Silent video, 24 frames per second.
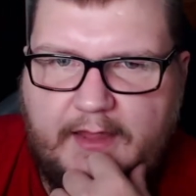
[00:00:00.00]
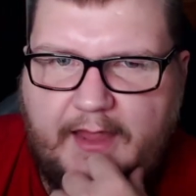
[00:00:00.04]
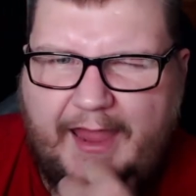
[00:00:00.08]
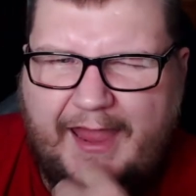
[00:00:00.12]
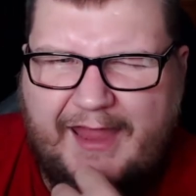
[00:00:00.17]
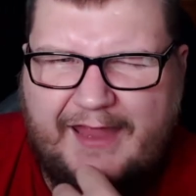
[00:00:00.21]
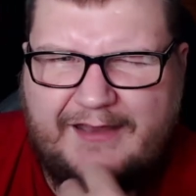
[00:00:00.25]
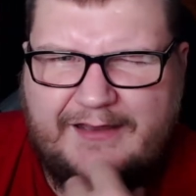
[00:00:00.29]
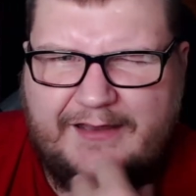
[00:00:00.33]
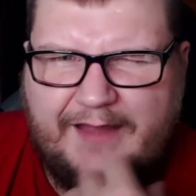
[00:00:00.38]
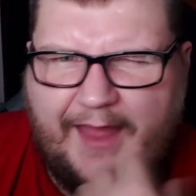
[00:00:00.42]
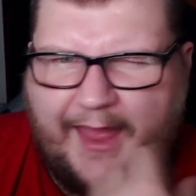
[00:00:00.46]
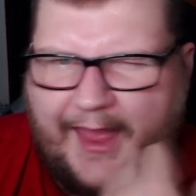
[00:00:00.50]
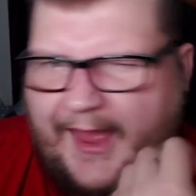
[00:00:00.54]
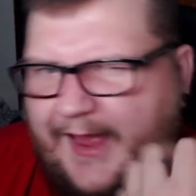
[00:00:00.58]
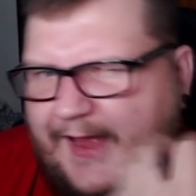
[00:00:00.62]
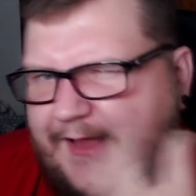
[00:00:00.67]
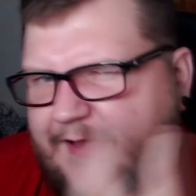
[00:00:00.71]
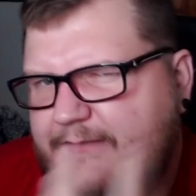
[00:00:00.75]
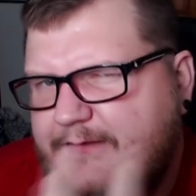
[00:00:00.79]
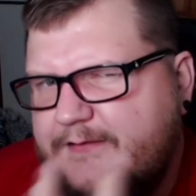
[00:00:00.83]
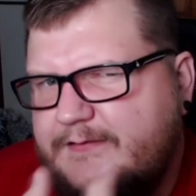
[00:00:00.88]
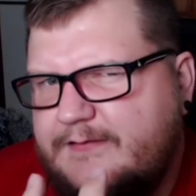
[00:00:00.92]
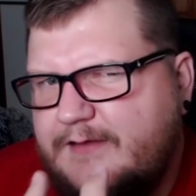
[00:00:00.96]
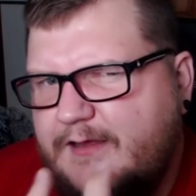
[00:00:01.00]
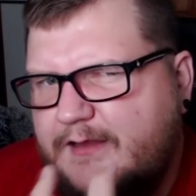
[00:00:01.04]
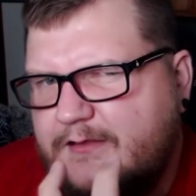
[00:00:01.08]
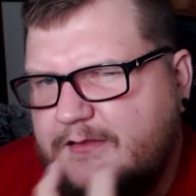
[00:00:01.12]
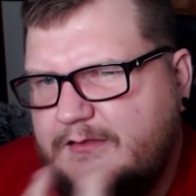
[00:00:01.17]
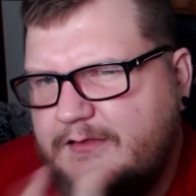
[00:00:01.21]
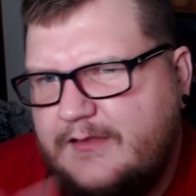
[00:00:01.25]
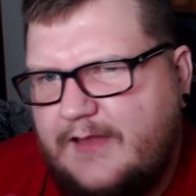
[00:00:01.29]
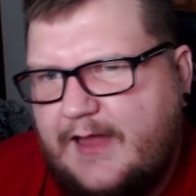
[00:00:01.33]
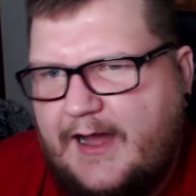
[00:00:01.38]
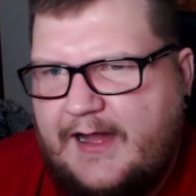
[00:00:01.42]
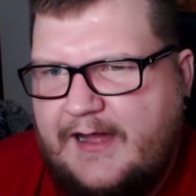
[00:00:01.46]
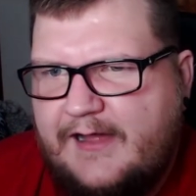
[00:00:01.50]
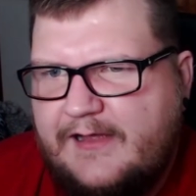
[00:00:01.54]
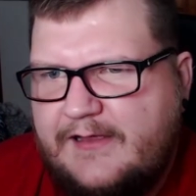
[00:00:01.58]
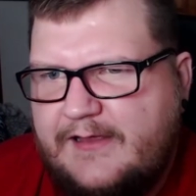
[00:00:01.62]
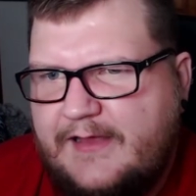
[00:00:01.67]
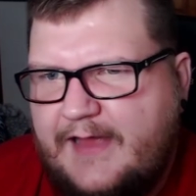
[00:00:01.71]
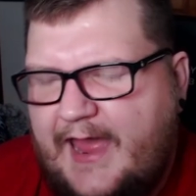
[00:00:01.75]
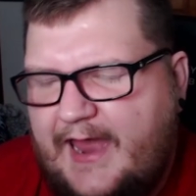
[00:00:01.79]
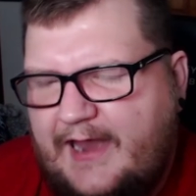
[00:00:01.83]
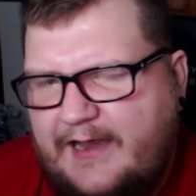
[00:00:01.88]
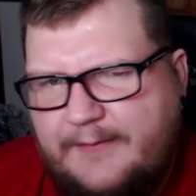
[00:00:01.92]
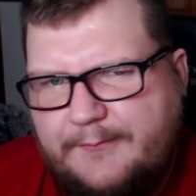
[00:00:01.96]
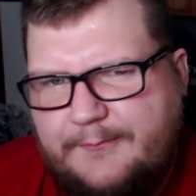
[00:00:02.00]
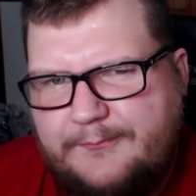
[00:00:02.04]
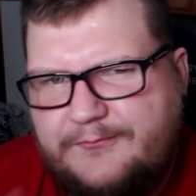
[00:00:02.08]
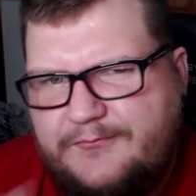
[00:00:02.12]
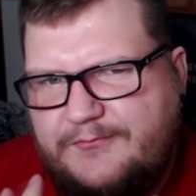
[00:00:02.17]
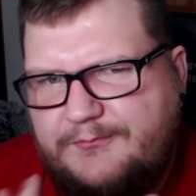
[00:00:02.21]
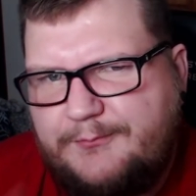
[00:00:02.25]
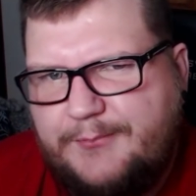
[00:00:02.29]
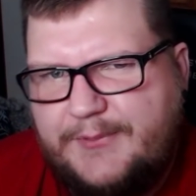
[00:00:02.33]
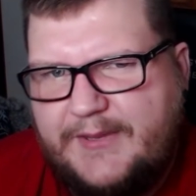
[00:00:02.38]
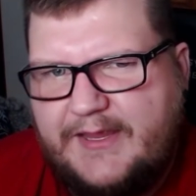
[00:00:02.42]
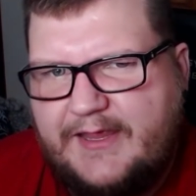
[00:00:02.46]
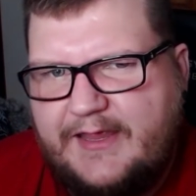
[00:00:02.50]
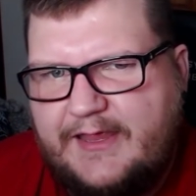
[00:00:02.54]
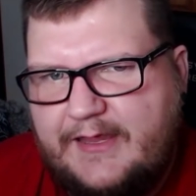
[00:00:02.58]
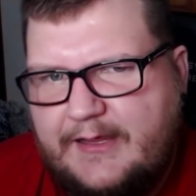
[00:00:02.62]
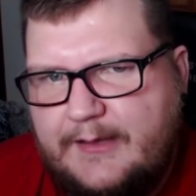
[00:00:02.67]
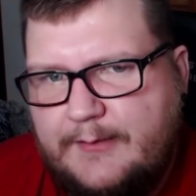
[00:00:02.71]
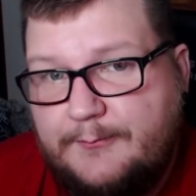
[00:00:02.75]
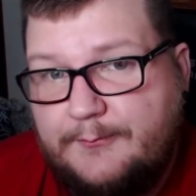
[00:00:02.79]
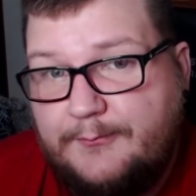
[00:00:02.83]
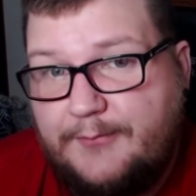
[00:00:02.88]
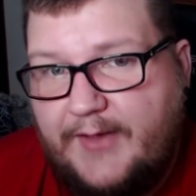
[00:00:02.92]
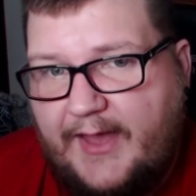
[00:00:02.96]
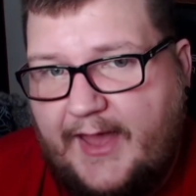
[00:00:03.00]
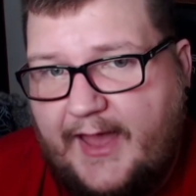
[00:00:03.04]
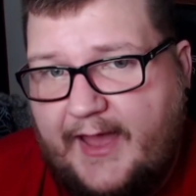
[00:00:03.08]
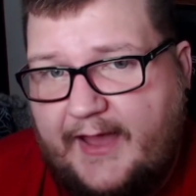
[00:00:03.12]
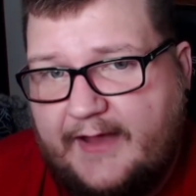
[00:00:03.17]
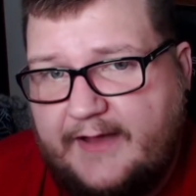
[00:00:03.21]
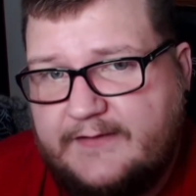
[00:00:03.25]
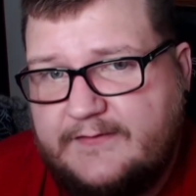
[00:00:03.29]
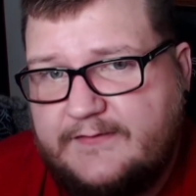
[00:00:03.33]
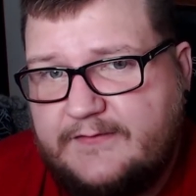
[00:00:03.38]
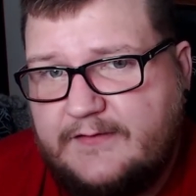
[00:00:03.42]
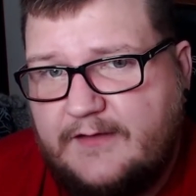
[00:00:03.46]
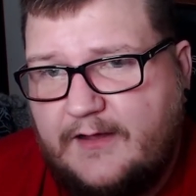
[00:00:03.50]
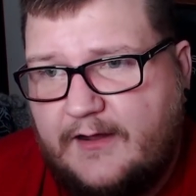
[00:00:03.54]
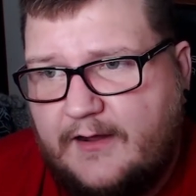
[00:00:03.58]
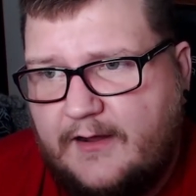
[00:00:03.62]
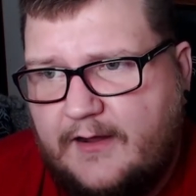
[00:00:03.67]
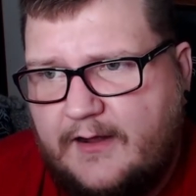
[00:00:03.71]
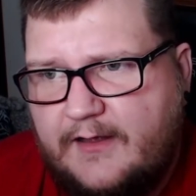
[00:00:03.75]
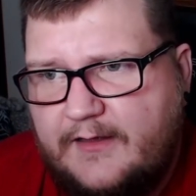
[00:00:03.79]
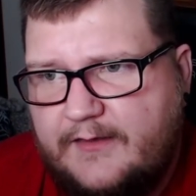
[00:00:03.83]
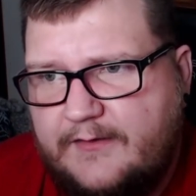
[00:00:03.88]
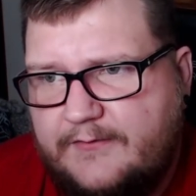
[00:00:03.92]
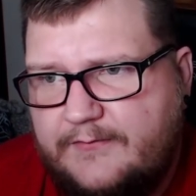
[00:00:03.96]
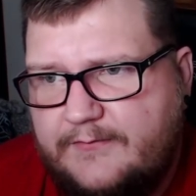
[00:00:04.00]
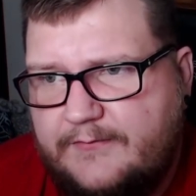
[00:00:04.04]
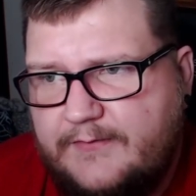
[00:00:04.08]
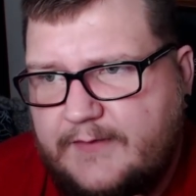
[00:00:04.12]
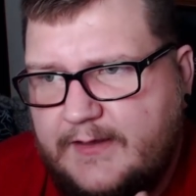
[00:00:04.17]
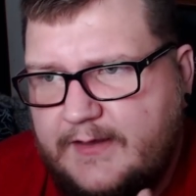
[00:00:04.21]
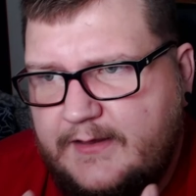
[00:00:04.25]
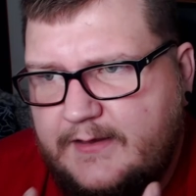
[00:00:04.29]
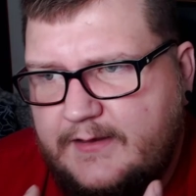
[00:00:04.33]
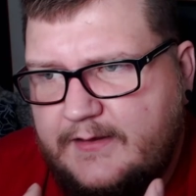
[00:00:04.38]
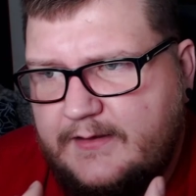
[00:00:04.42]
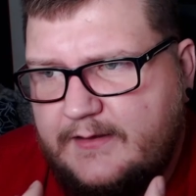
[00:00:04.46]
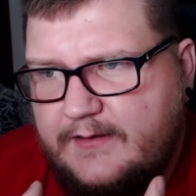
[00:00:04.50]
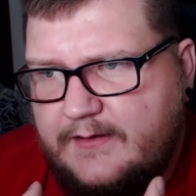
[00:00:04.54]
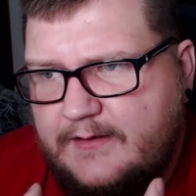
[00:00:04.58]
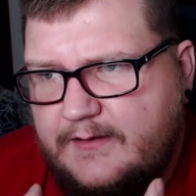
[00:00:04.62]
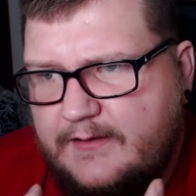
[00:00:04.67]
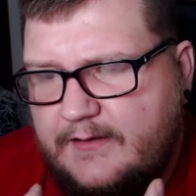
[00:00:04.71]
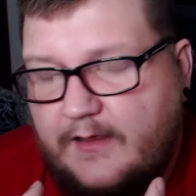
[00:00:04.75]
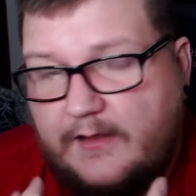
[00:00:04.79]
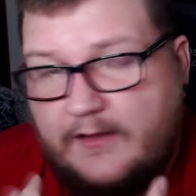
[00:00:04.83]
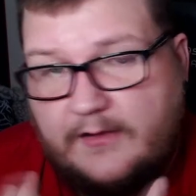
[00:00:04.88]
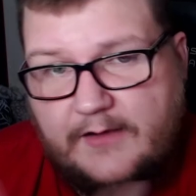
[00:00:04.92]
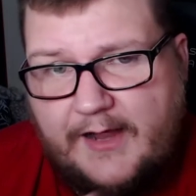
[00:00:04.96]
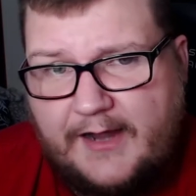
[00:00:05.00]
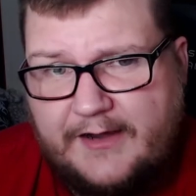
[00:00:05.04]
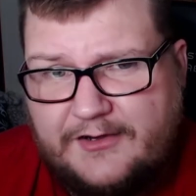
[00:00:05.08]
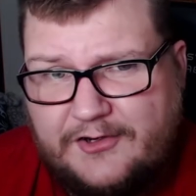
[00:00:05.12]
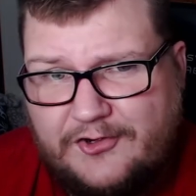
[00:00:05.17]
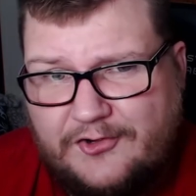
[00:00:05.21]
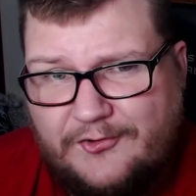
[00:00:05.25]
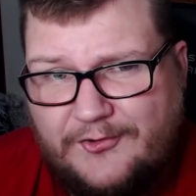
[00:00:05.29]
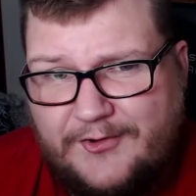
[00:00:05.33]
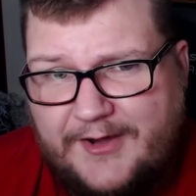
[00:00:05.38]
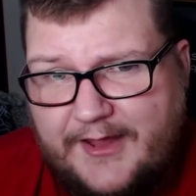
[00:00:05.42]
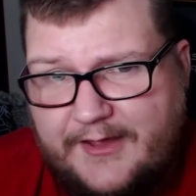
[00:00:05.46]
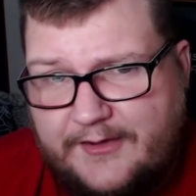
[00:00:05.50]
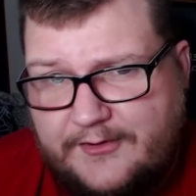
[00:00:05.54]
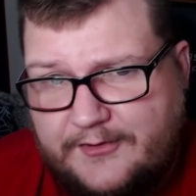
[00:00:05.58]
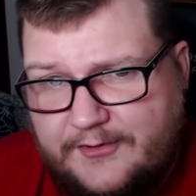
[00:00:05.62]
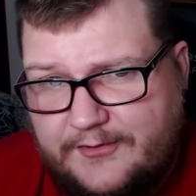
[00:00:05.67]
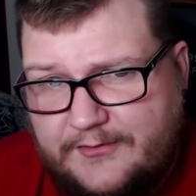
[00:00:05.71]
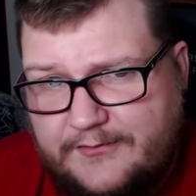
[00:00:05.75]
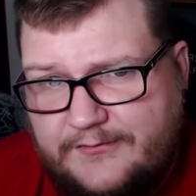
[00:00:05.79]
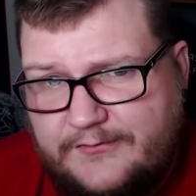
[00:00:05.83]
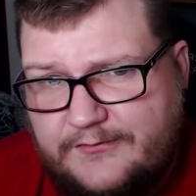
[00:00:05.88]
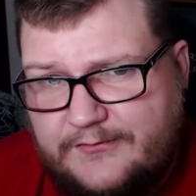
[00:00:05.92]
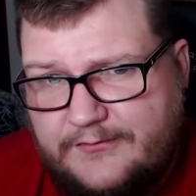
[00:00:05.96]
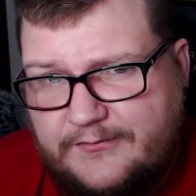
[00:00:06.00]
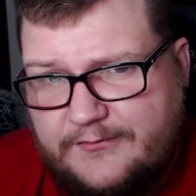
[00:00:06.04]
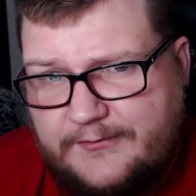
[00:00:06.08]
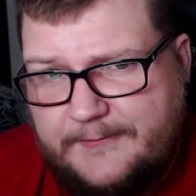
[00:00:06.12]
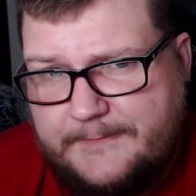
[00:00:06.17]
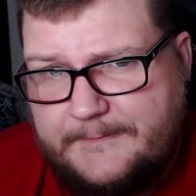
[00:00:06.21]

And it had a lot, it had a big impact on a lot of creators.